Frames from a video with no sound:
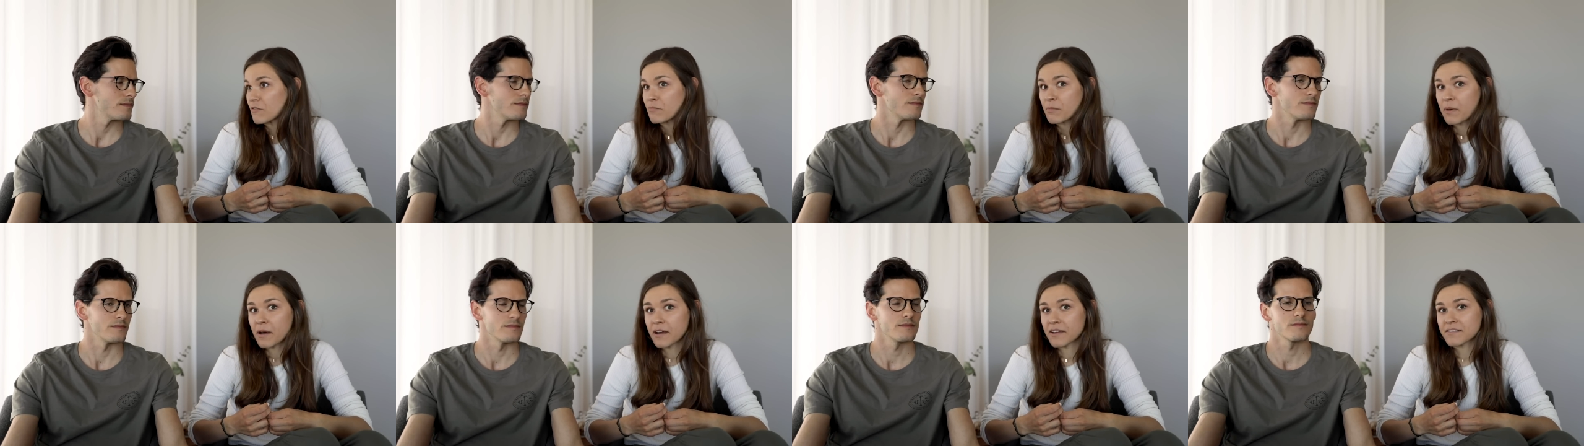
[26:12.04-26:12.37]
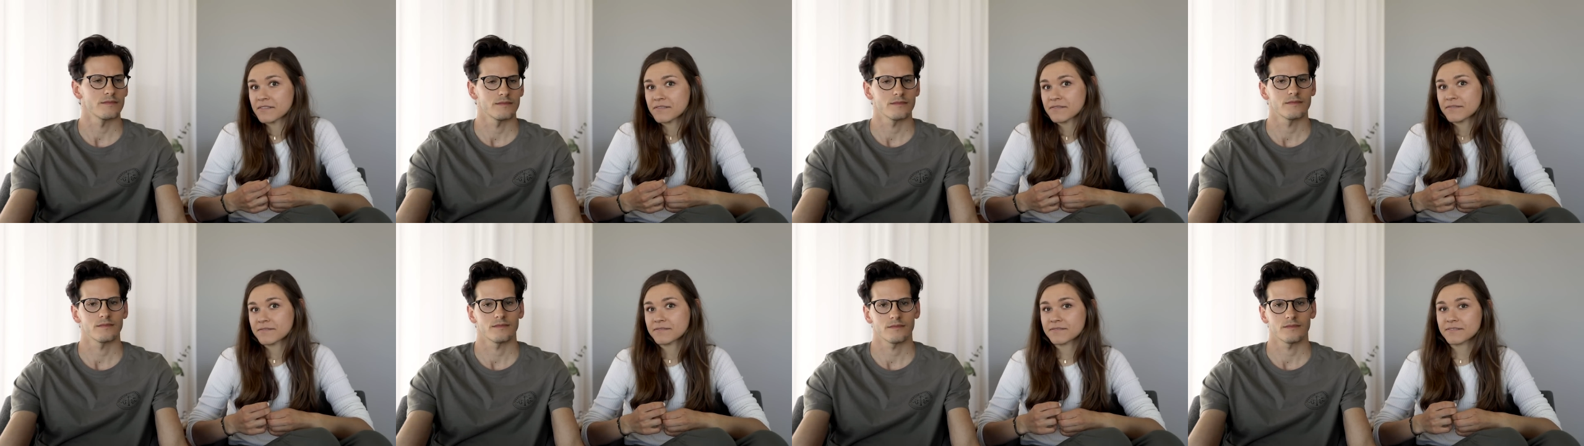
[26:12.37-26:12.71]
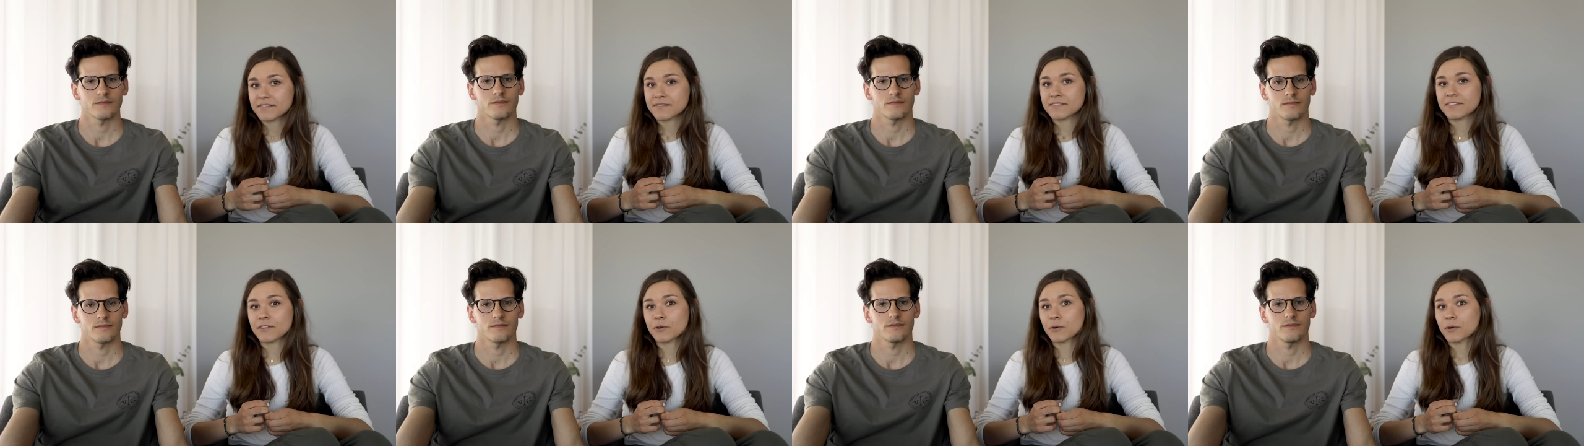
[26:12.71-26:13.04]
Speaker 1: of mm. mine
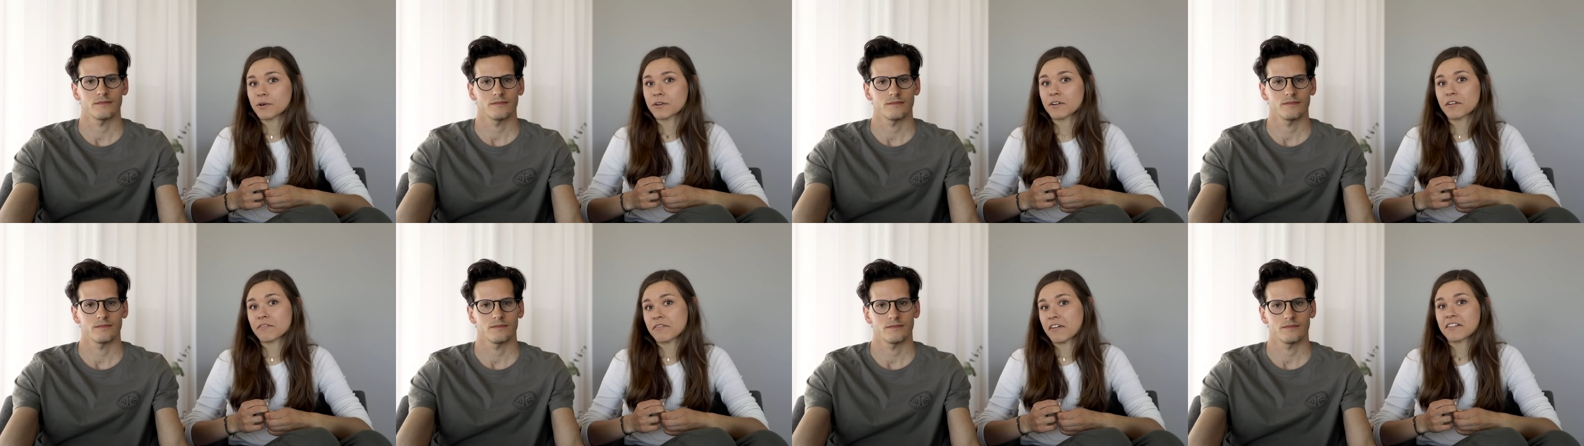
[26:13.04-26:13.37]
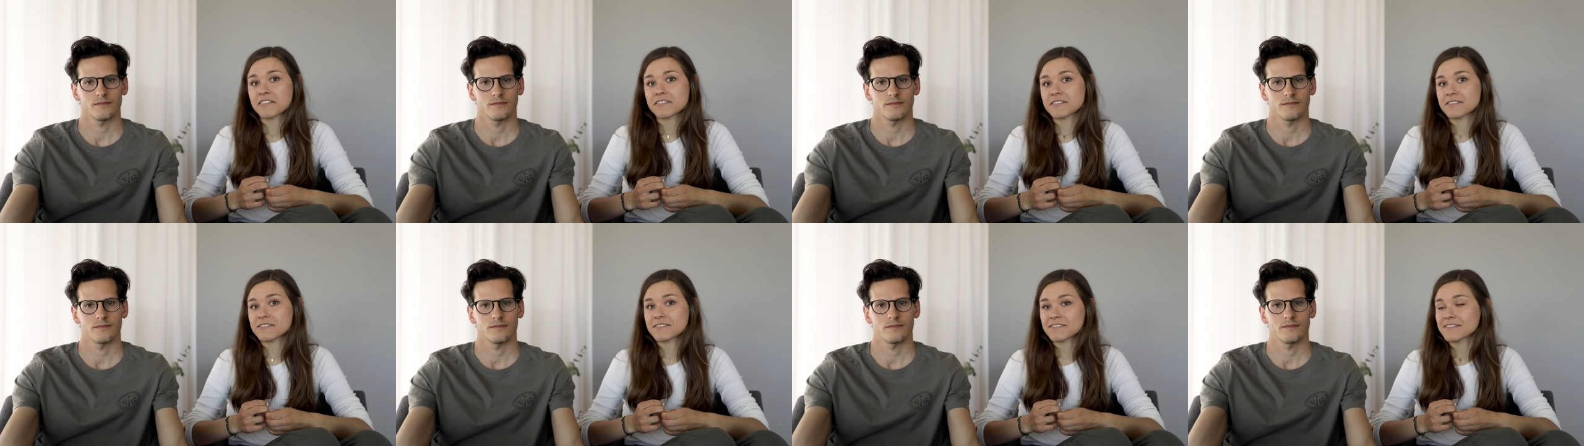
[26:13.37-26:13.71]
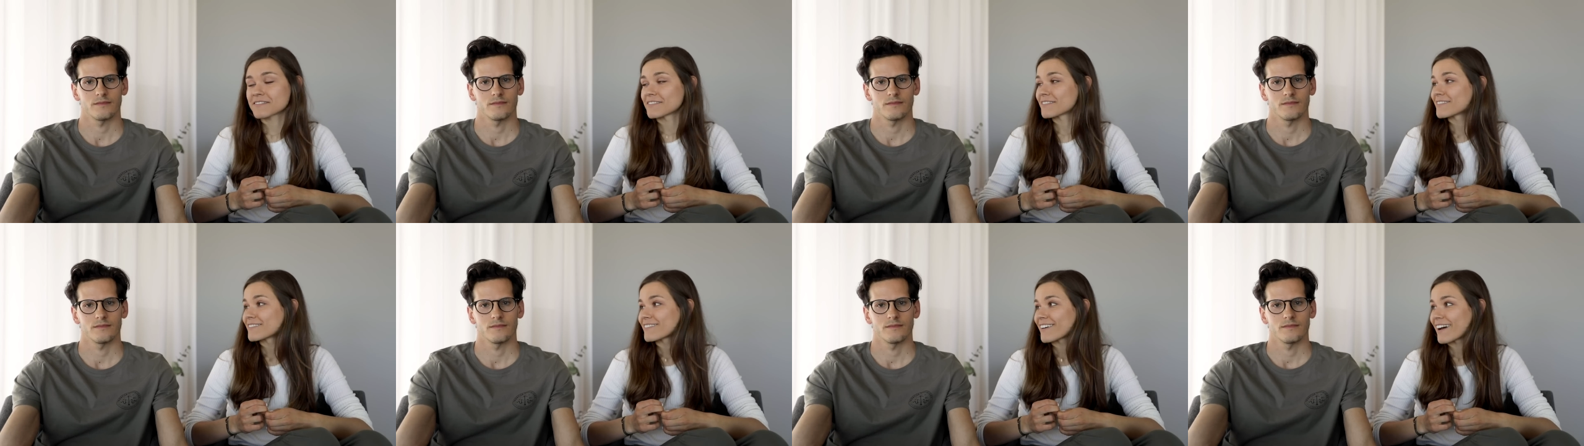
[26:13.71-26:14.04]
or of us.
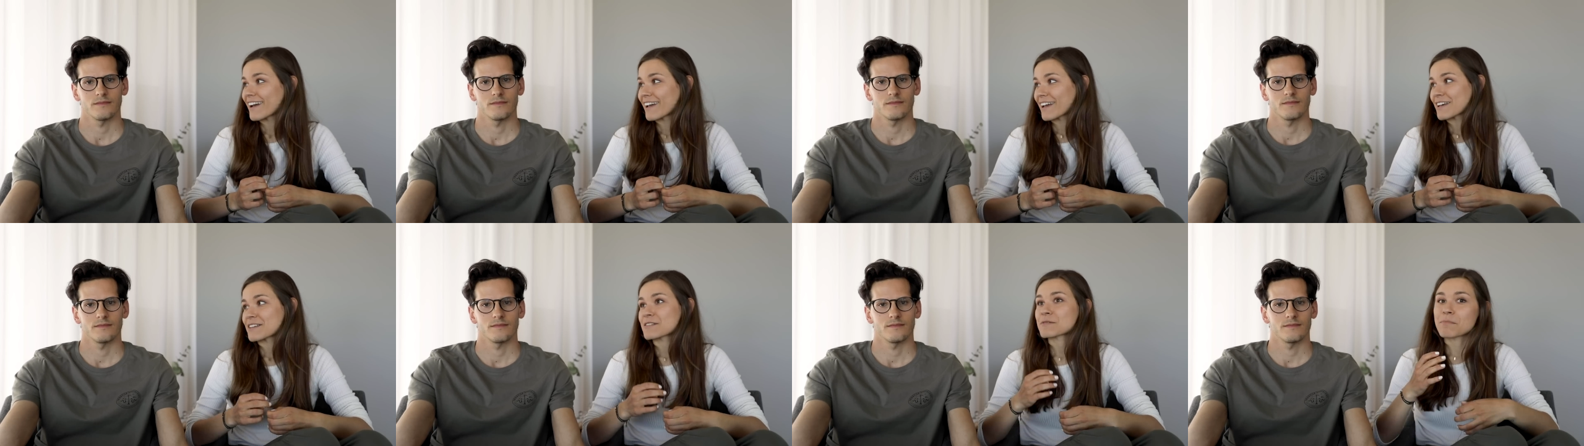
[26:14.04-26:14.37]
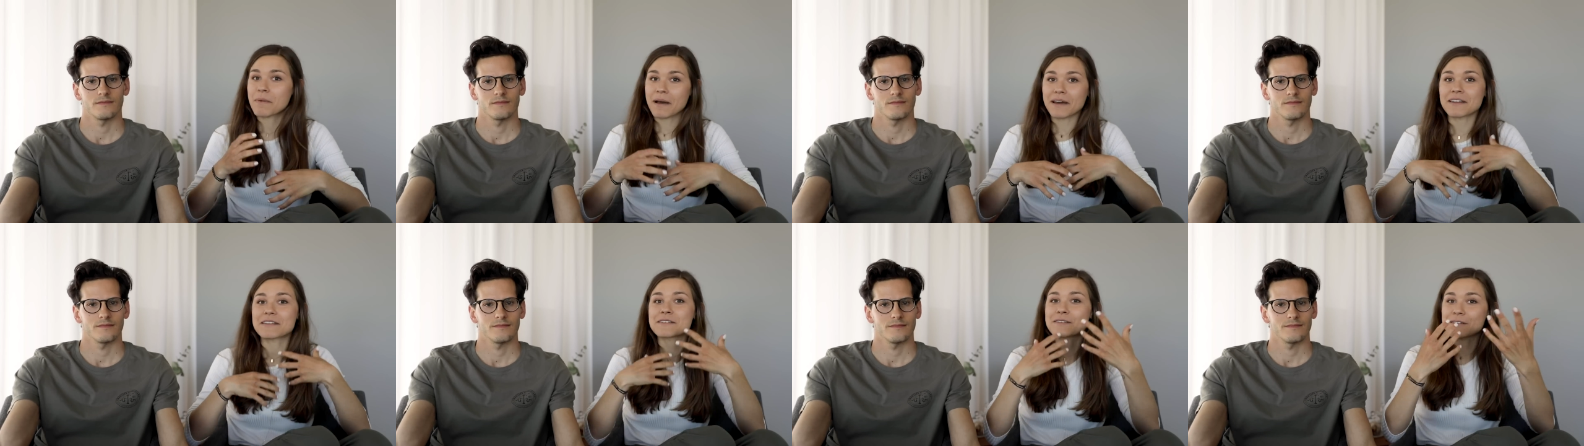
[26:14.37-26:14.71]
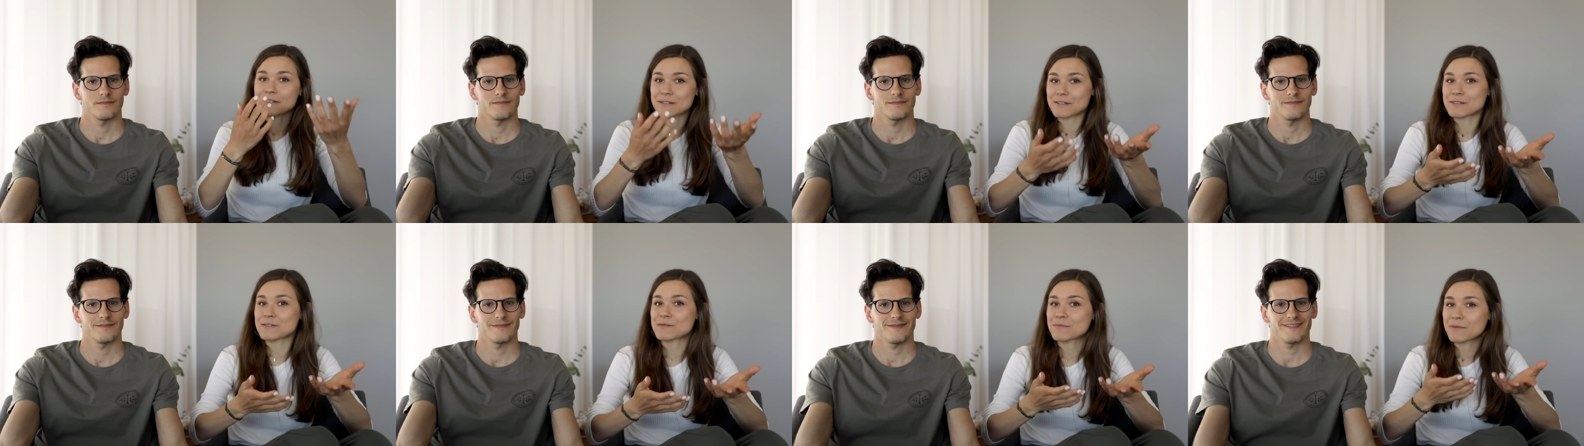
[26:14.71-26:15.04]
I guess my
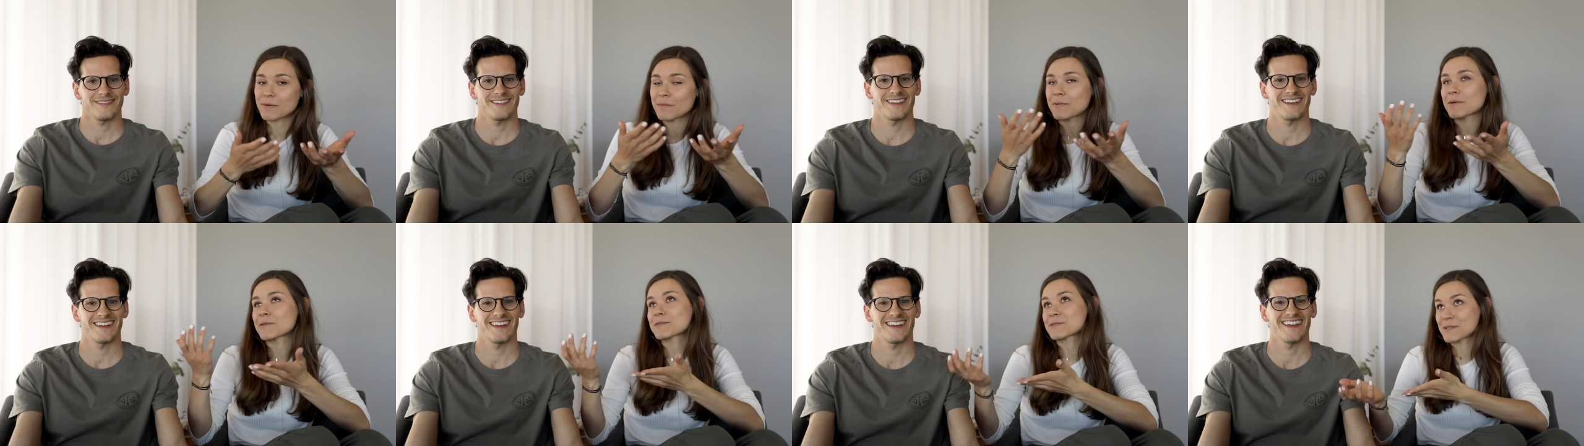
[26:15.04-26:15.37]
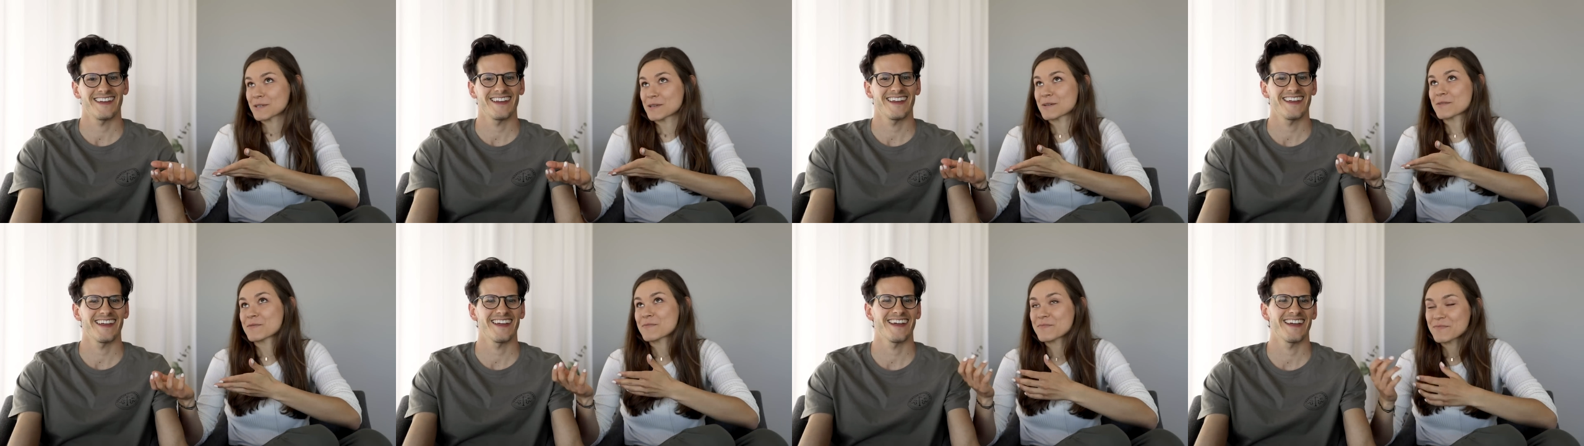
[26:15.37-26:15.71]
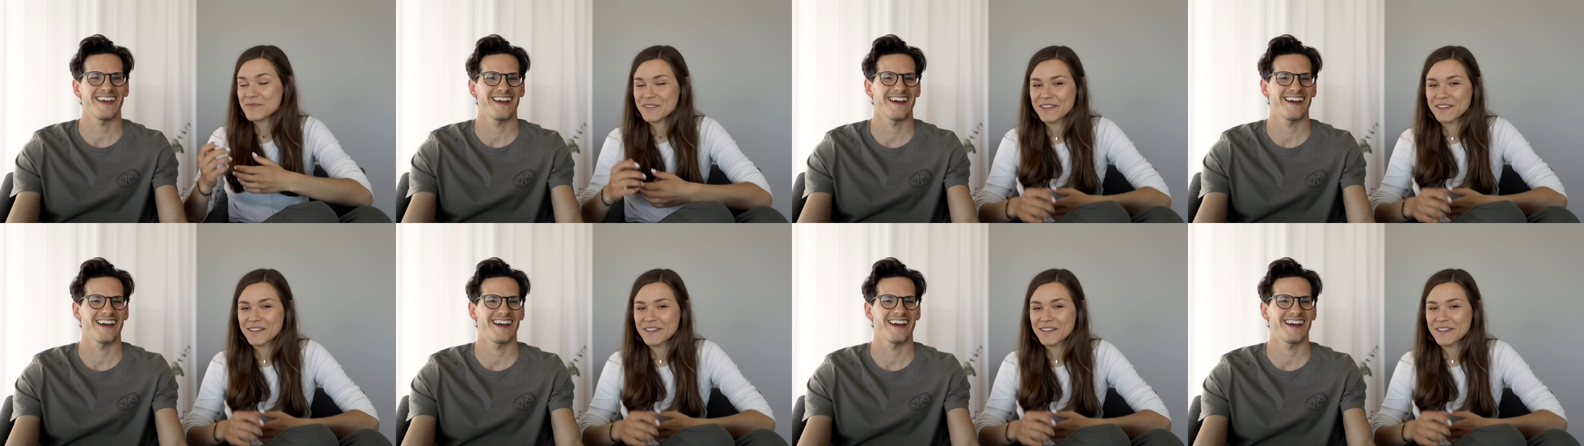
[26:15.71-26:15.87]
decision to propose to you.